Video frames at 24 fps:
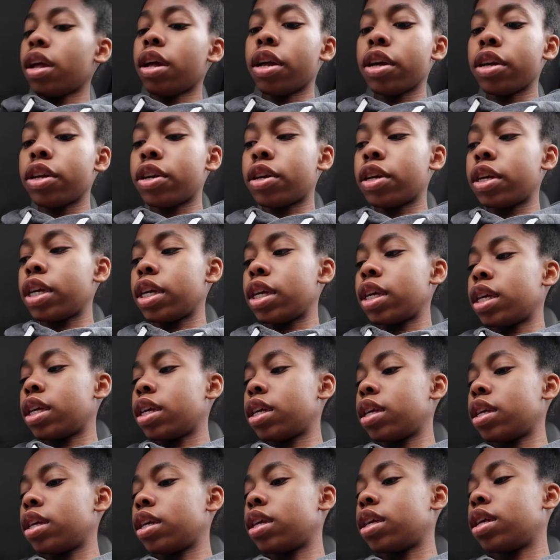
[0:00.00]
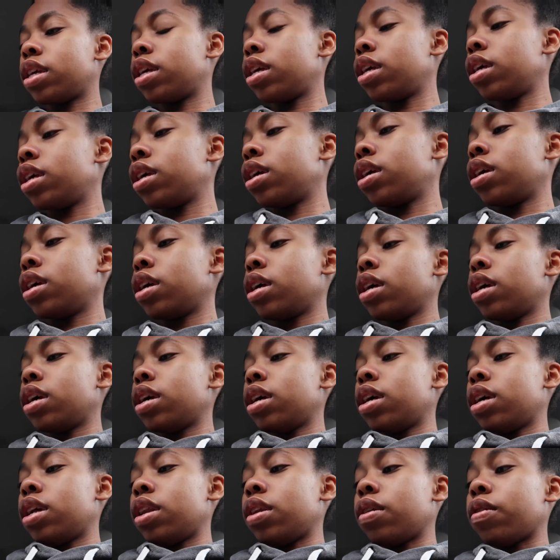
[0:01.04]
hungry.
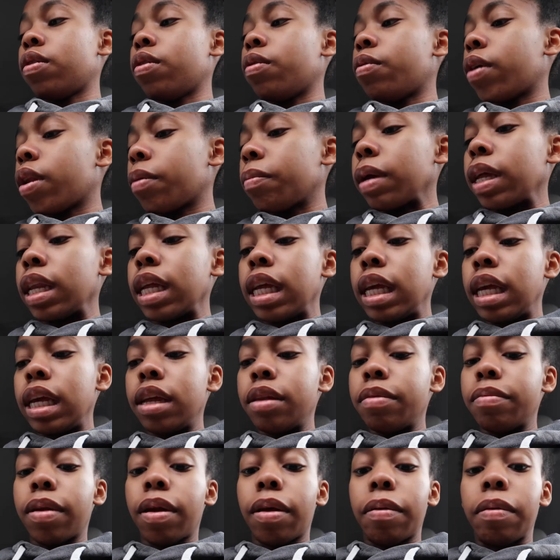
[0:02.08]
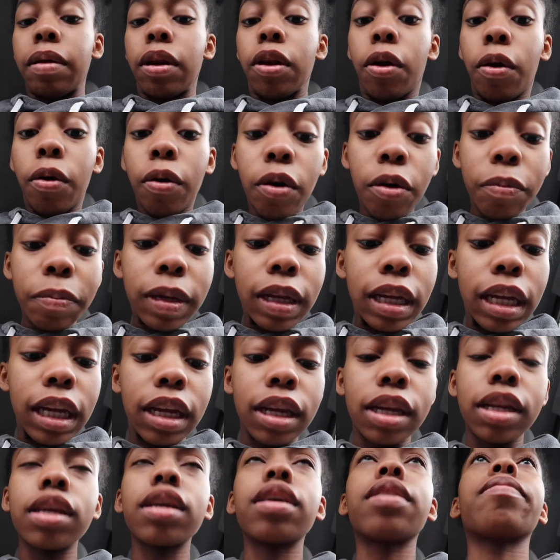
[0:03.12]
I don't know what I'm gonna eat, but I'm gonna go home and
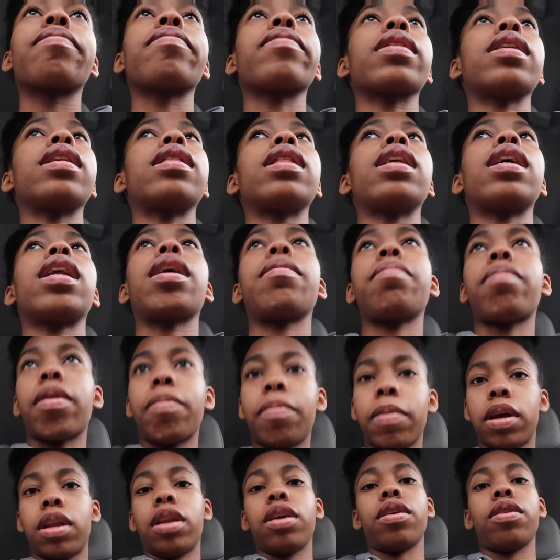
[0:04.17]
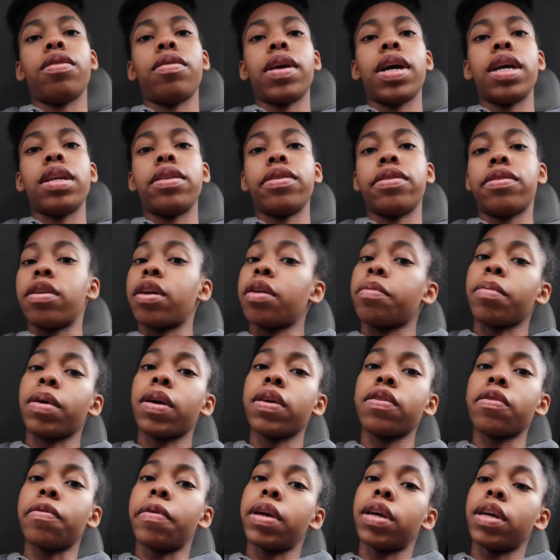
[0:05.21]
eat. And then I'm probably gonna go ahead to
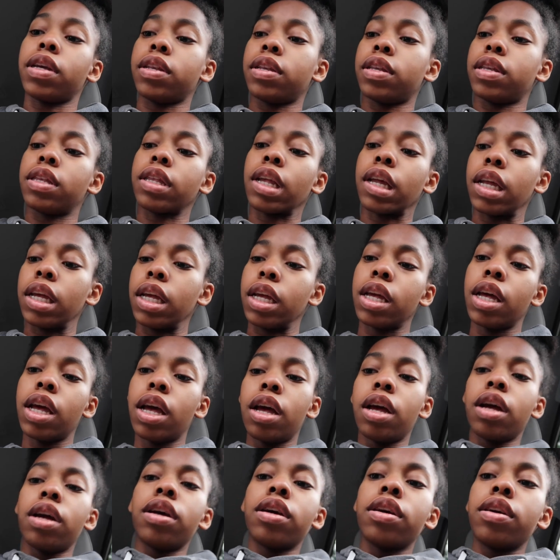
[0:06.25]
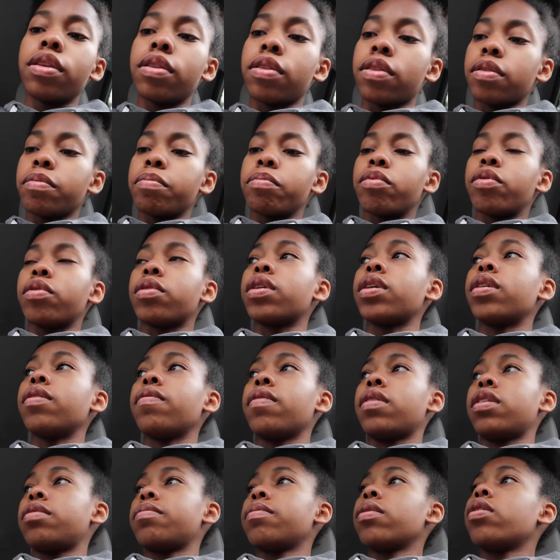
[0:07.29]
Starbucks so I can study some more,
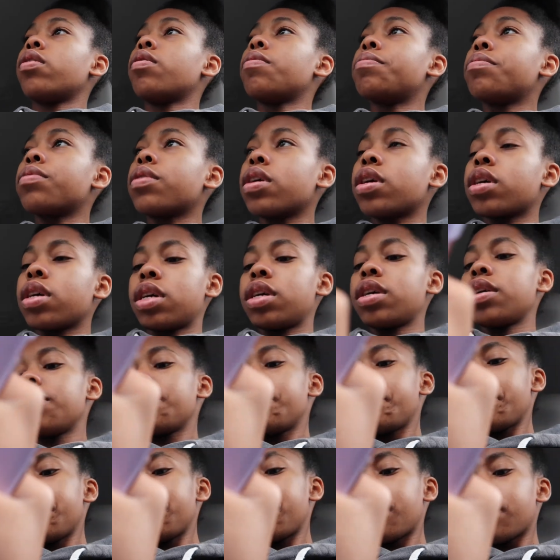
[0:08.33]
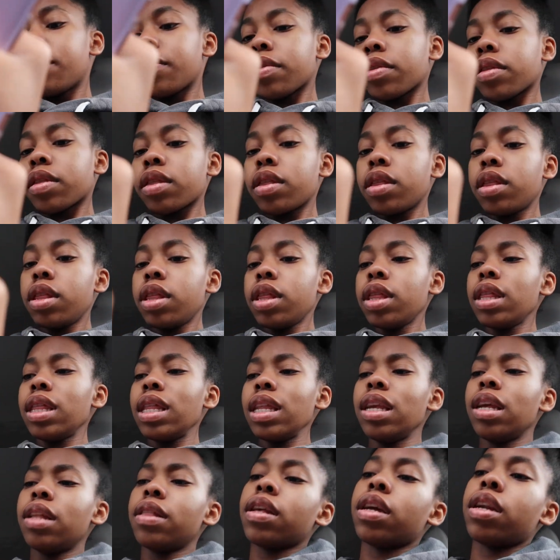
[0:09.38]
finish my homework.
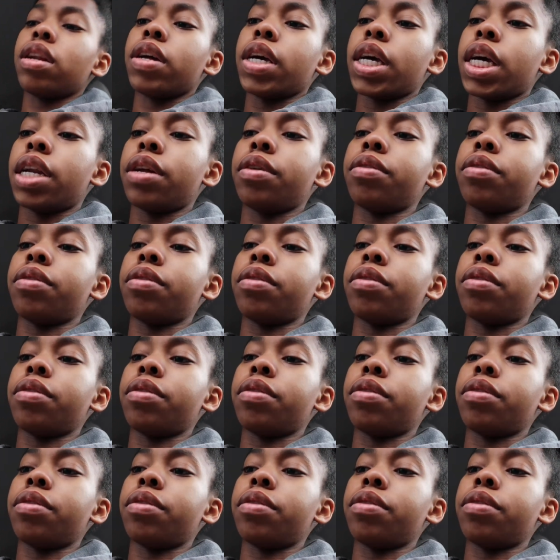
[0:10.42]
And then I'll head